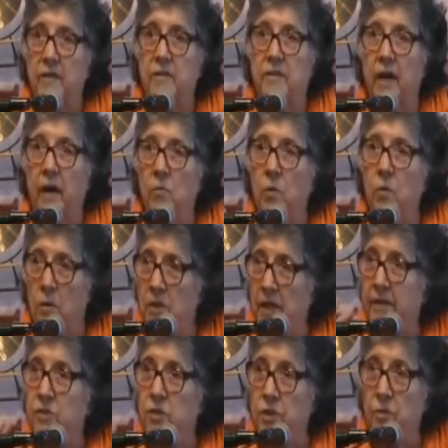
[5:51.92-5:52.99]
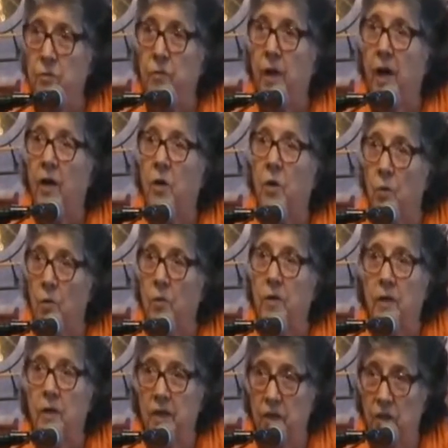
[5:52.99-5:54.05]
that will let you know
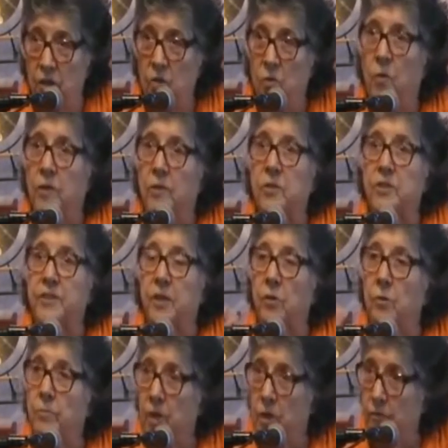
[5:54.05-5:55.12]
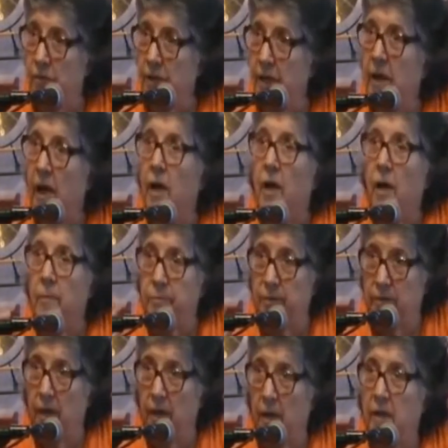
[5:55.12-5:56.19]
you are still moving up,
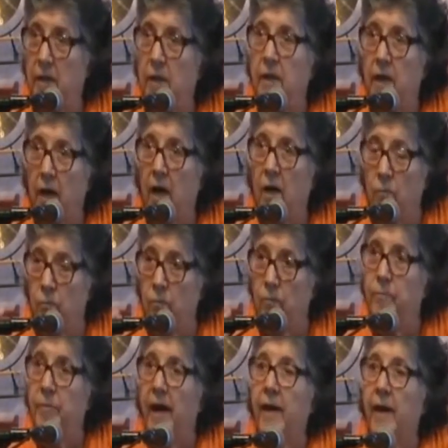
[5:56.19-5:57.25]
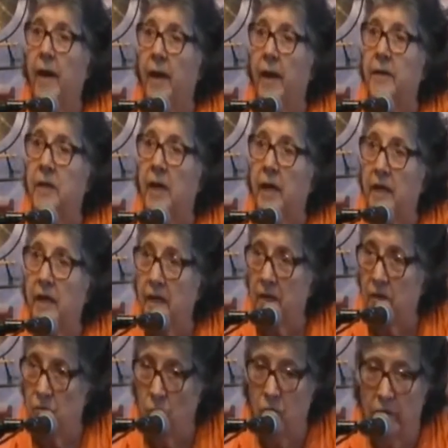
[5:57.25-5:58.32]
up, and
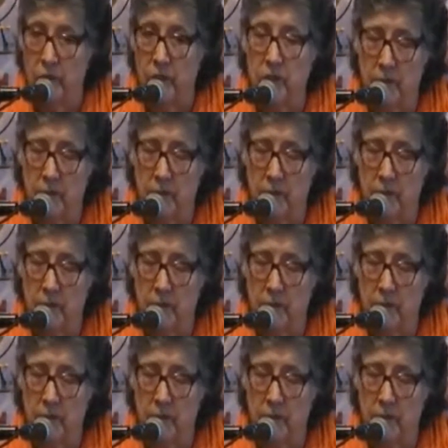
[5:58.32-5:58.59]
inward.